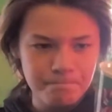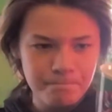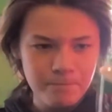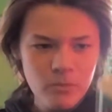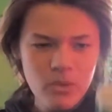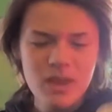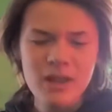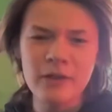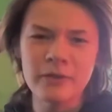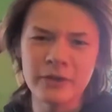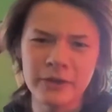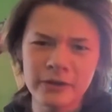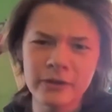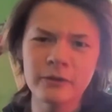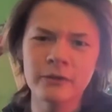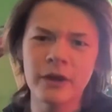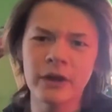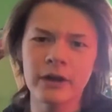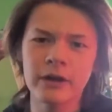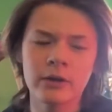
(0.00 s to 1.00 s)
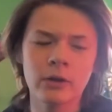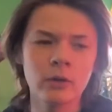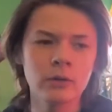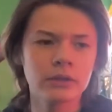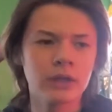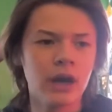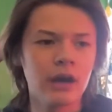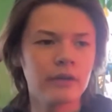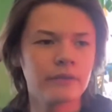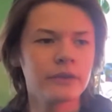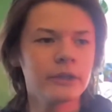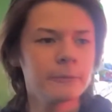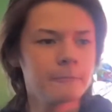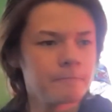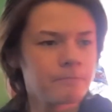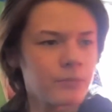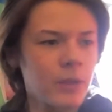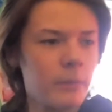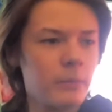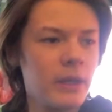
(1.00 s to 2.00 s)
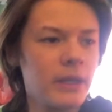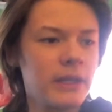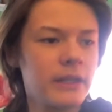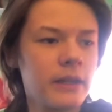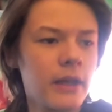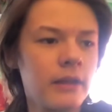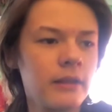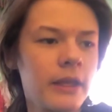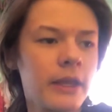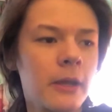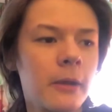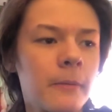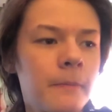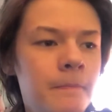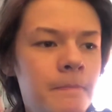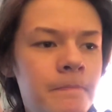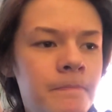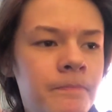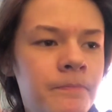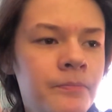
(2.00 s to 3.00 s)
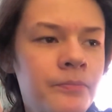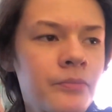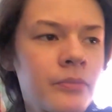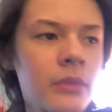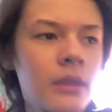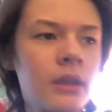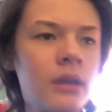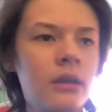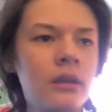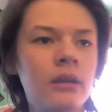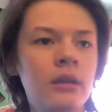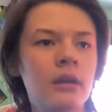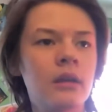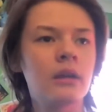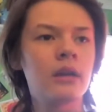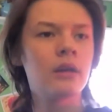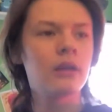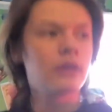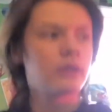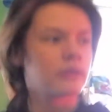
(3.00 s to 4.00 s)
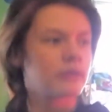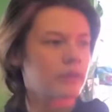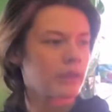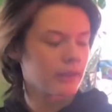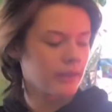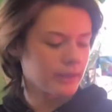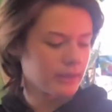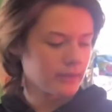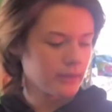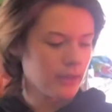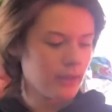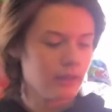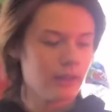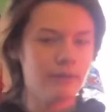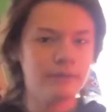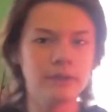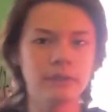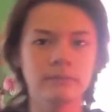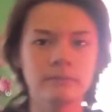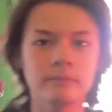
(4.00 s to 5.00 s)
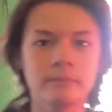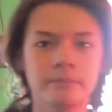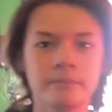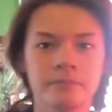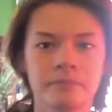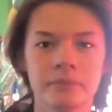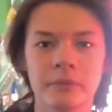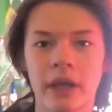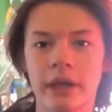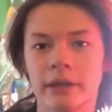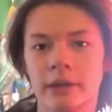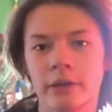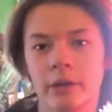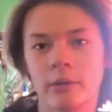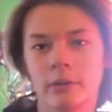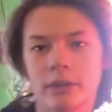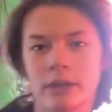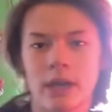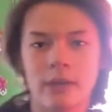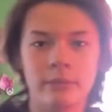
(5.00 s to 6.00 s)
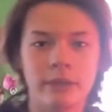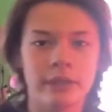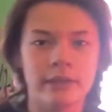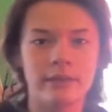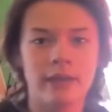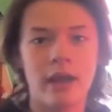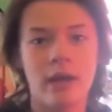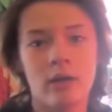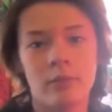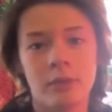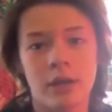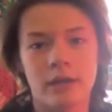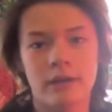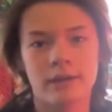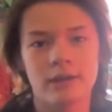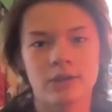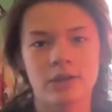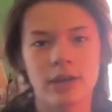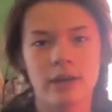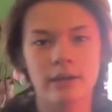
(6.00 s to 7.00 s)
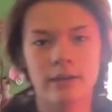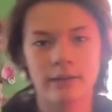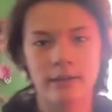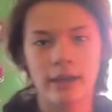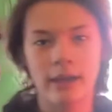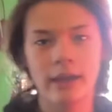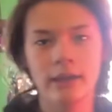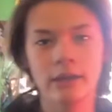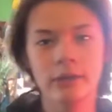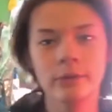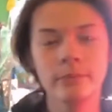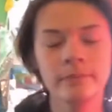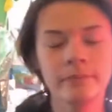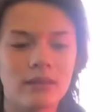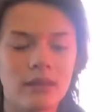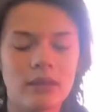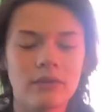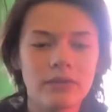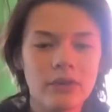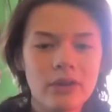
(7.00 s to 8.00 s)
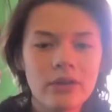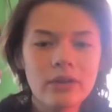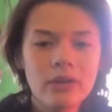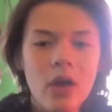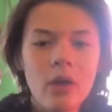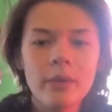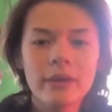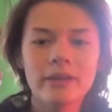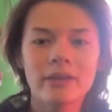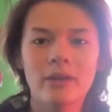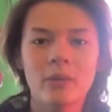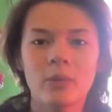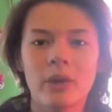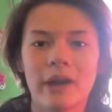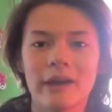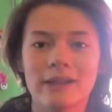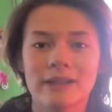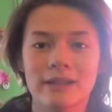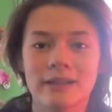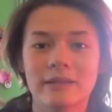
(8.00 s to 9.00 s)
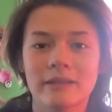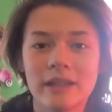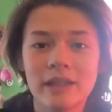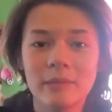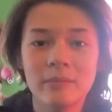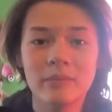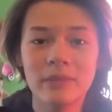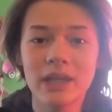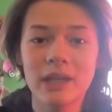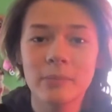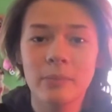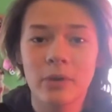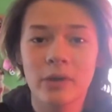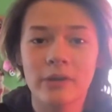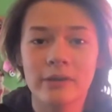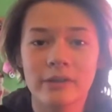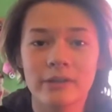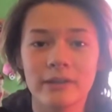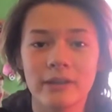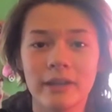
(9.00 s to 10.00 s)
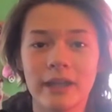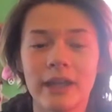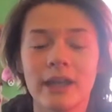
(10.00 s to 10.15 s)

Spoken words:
This is very cold coffee. I made it at like, say, like 11. I don't know what time it is now. I'm not going to check because I hate you. If you're going somewhere to see me personally,